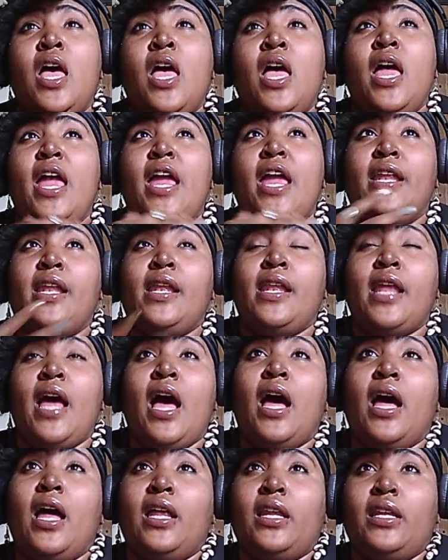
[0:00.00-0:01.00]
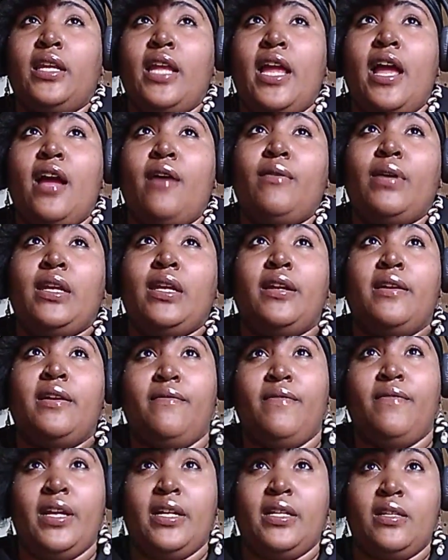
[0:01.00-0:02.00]
and not allowing your
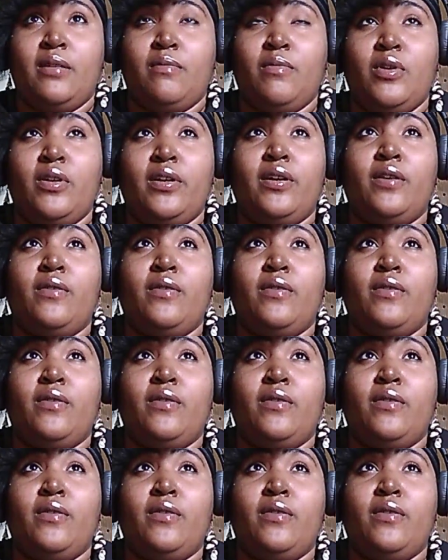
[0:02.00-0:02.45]
victimhood